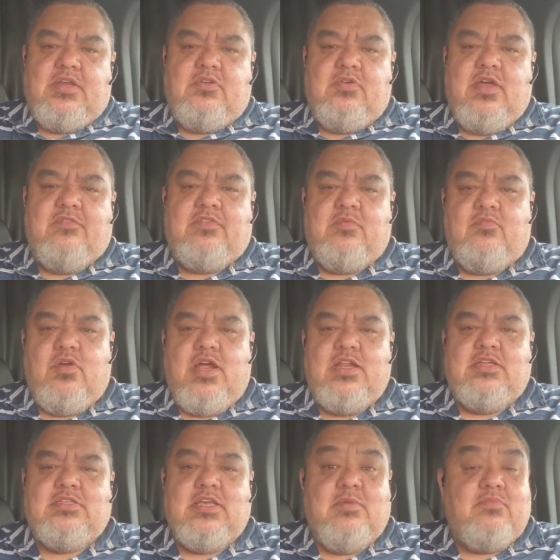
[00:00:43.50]
do have some
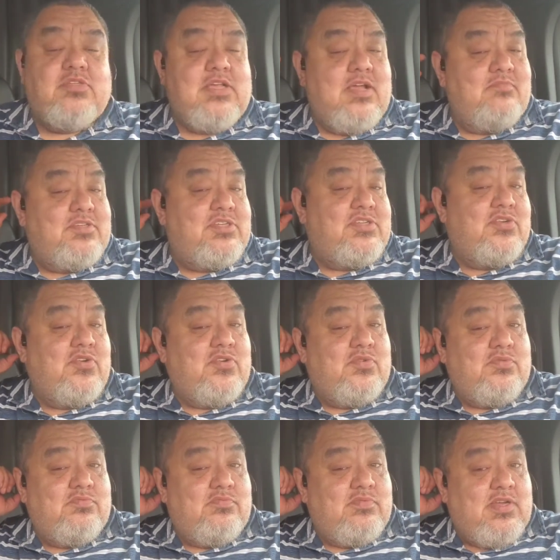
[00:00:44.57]
writing samples. I'm still
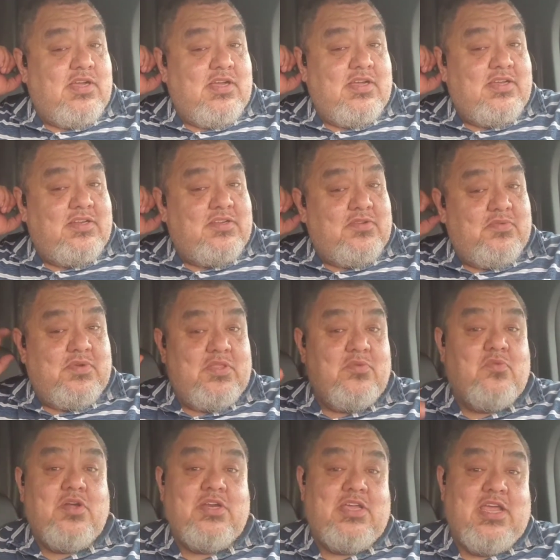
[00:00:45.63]
doing the
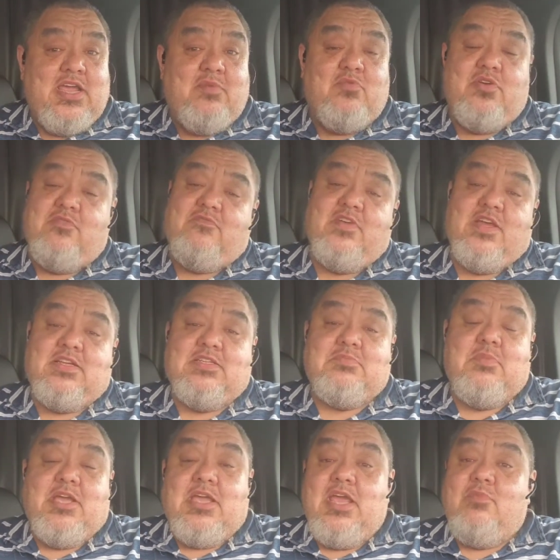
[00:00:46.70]
one camera. In fact, it's
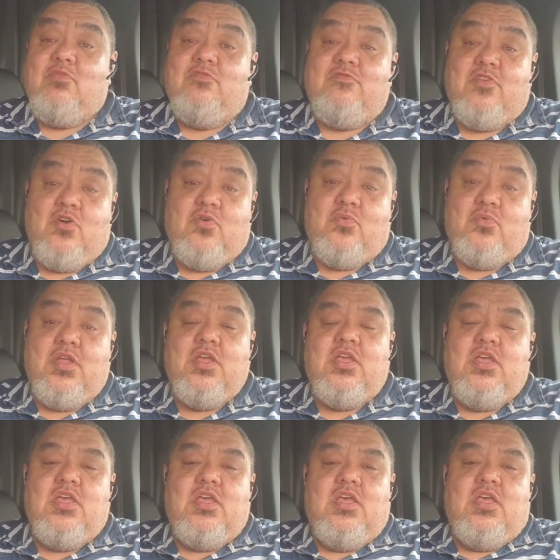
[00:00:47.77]
my camera phone.
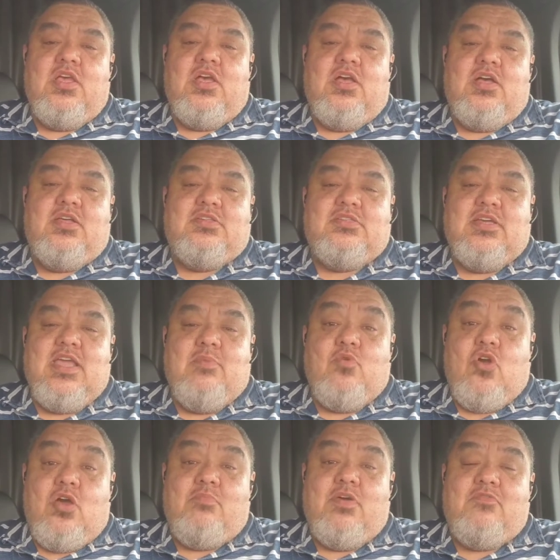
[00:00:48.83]
It's the camera
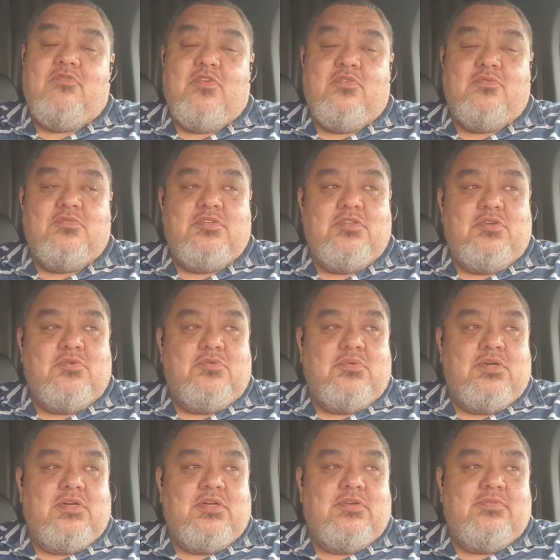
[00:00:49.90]
on my phone, so
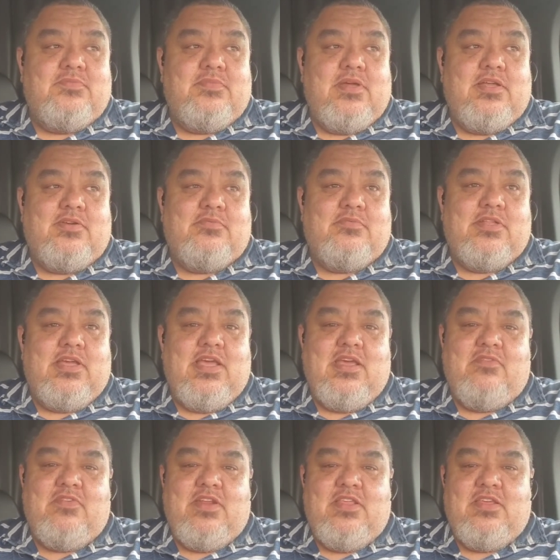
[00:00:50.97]
I don't really
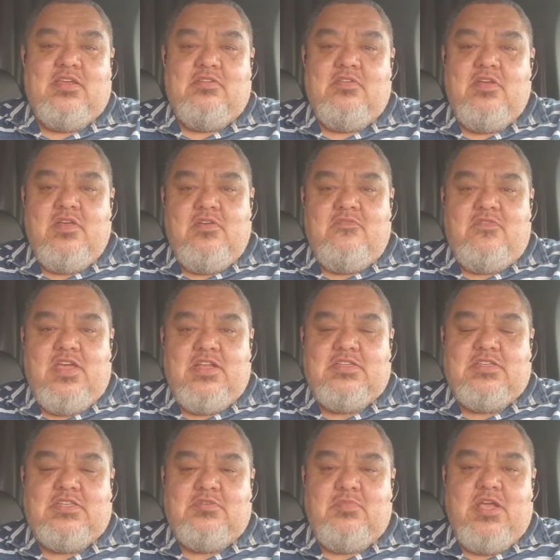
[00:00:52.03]
have anything
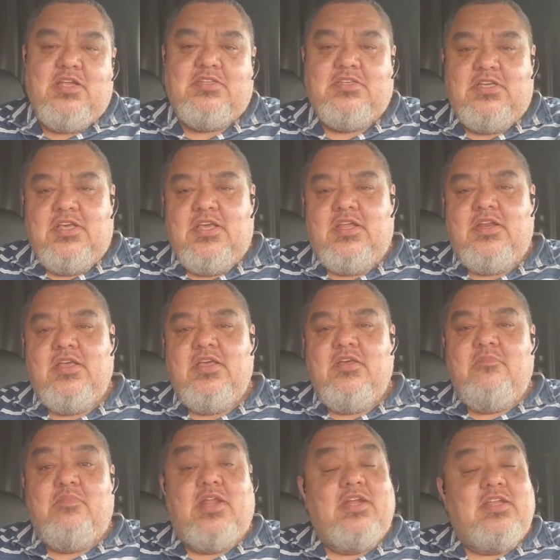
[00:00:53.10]
fancy schmancy yet,
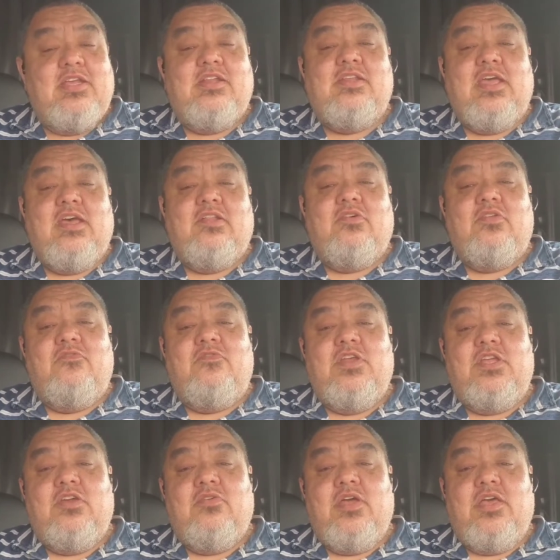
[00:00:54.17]
but I did download a
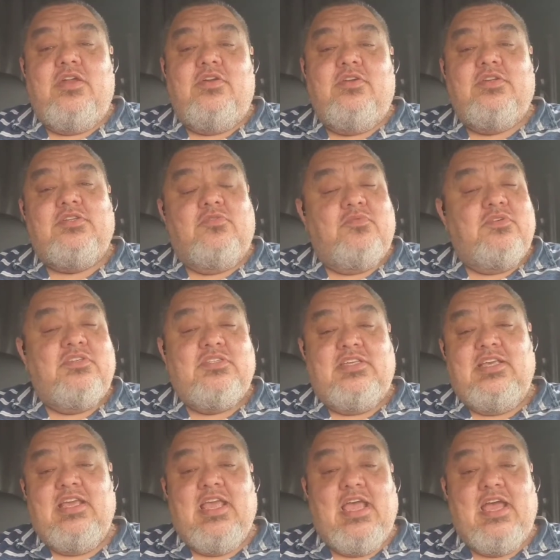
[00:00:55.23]
video editor, so we'll
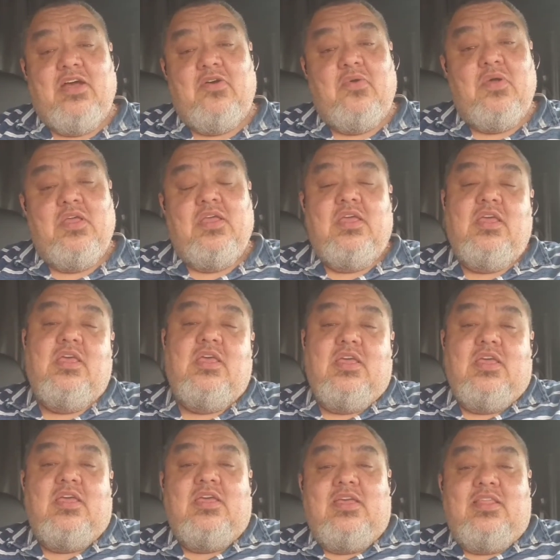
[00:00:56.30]
see how
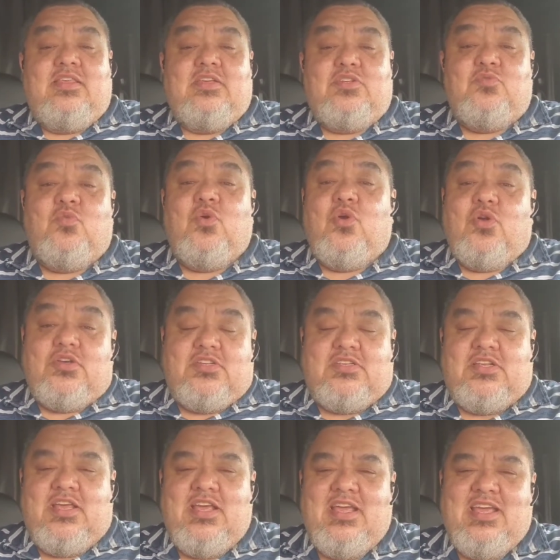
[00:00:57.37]
this
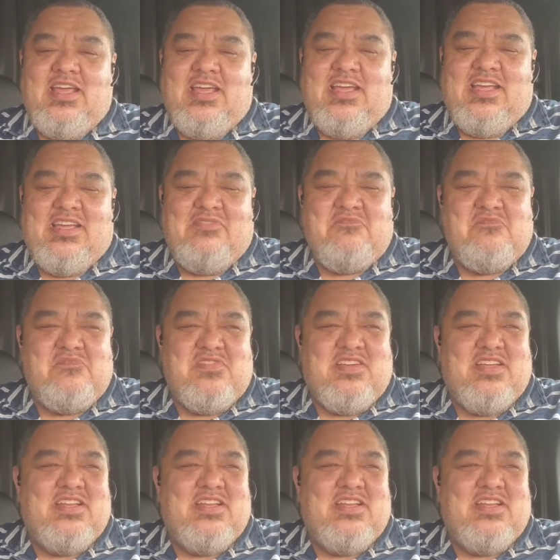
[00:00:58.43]
works. Who